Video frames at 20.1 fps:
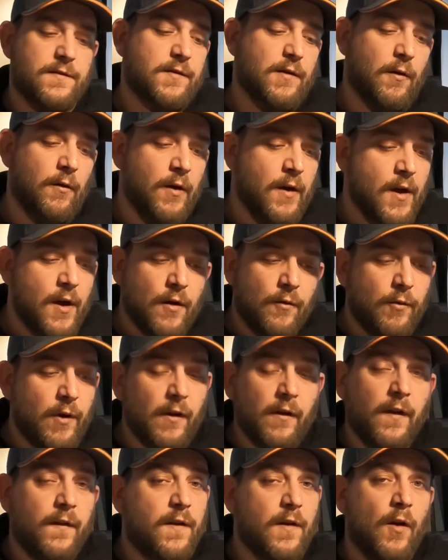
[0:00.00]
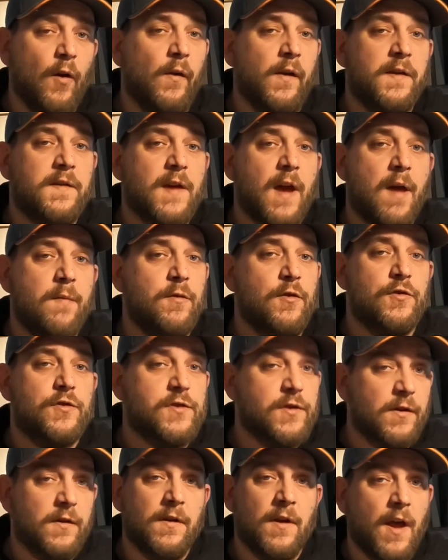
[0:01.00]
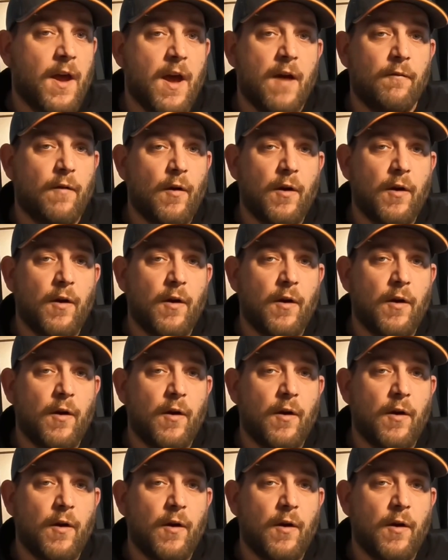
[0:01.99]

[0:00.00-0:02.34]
So really the only time you shouldn't have